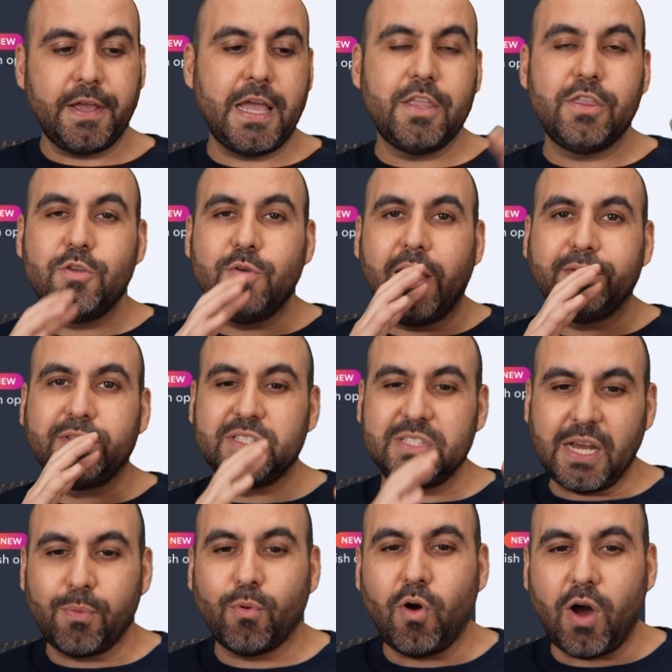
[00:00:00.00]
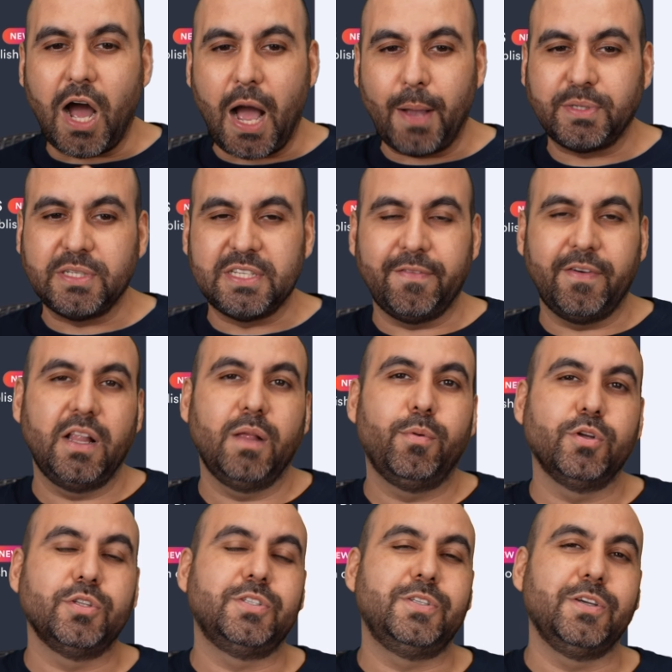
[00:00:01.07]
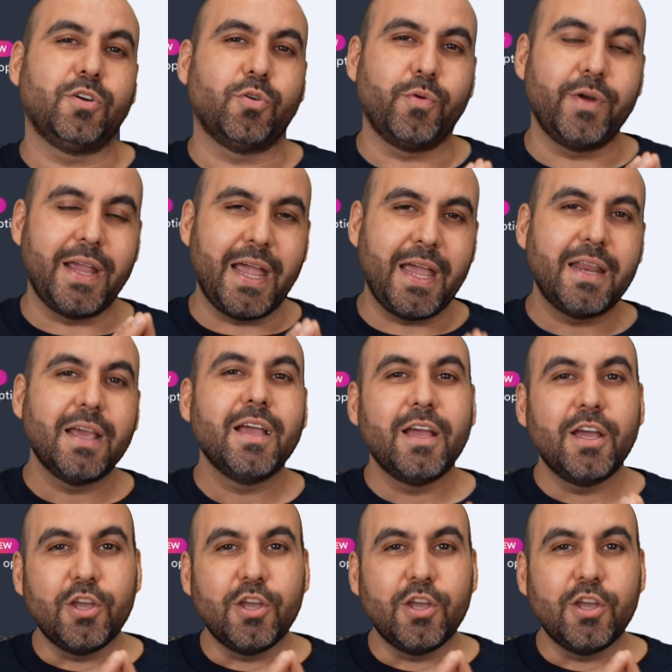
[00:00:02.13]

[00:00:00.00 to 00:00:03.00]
And you have several options available to create